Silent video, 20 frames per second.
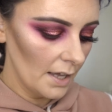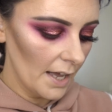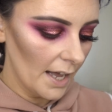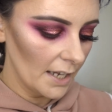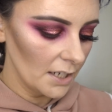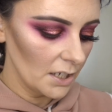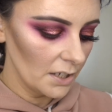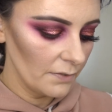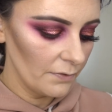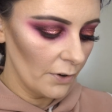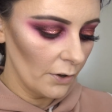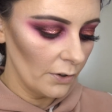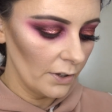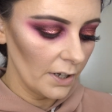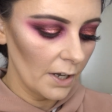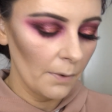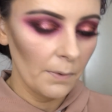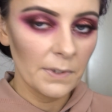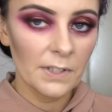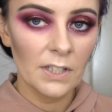I just felt
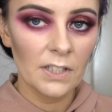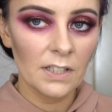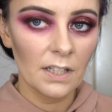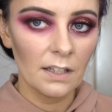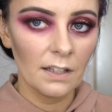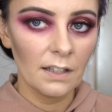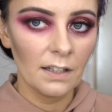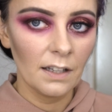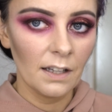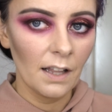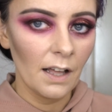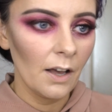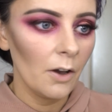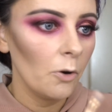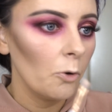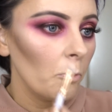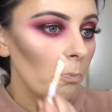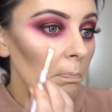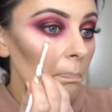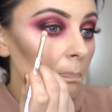like it was just a
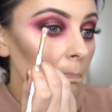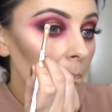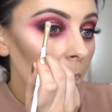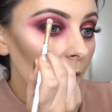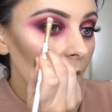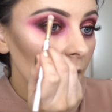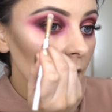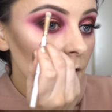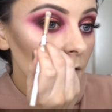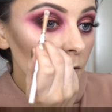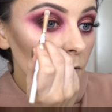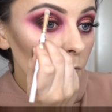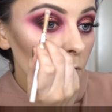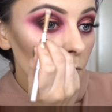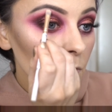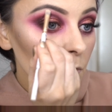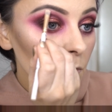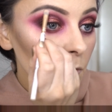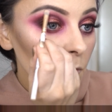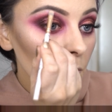little bit
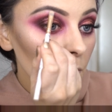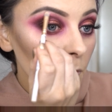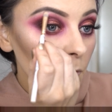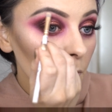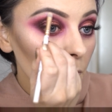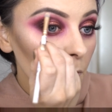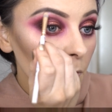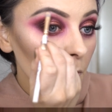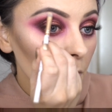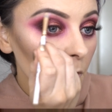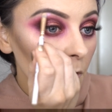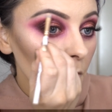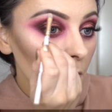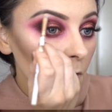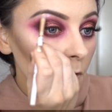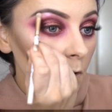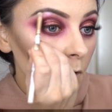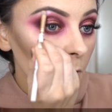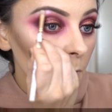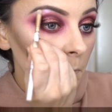too
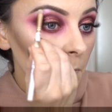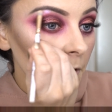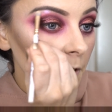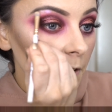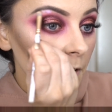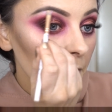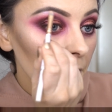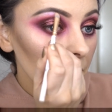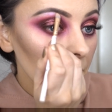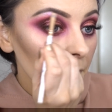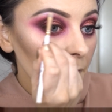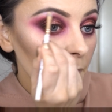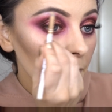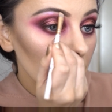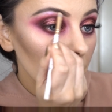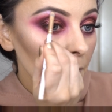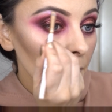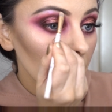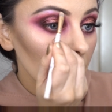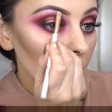luminous,
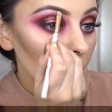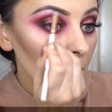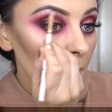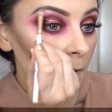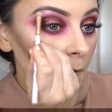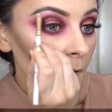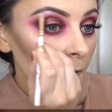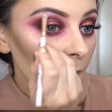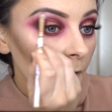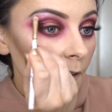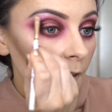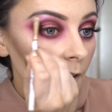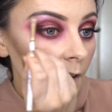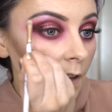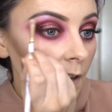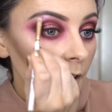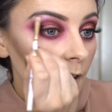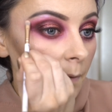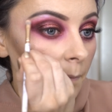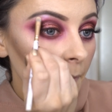so
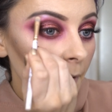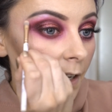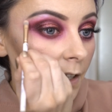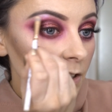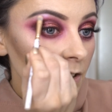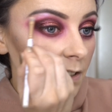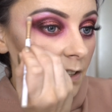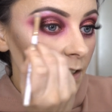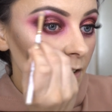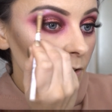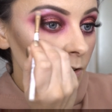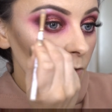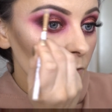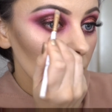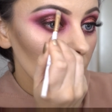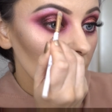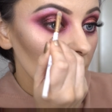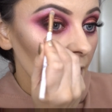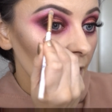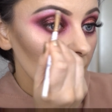it matches this look
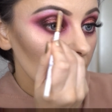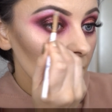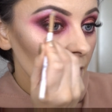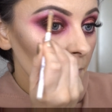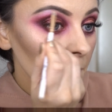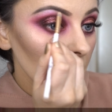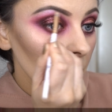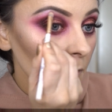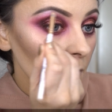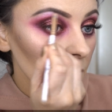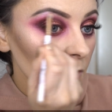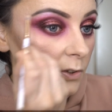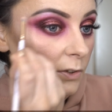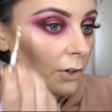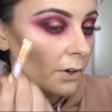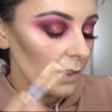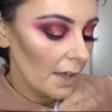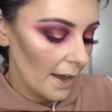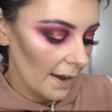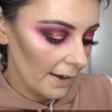really nicely because it's
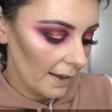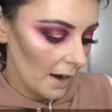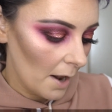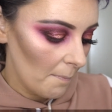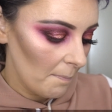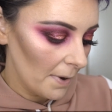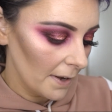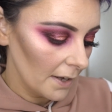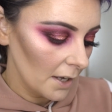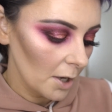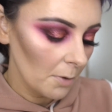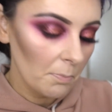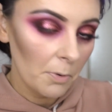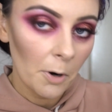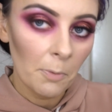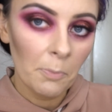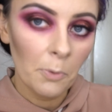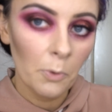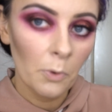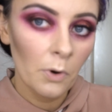got that kind of pinky
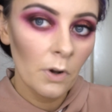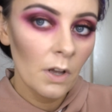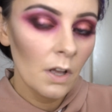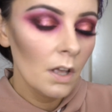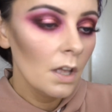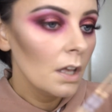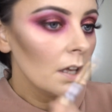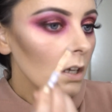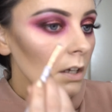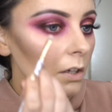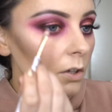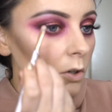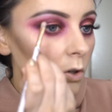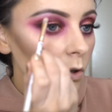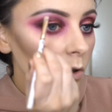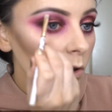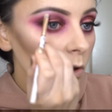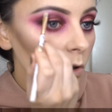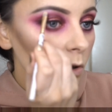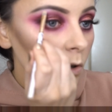purple
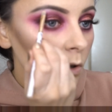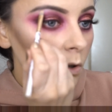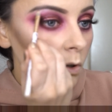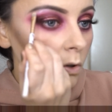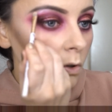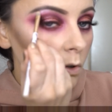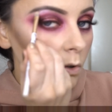hue.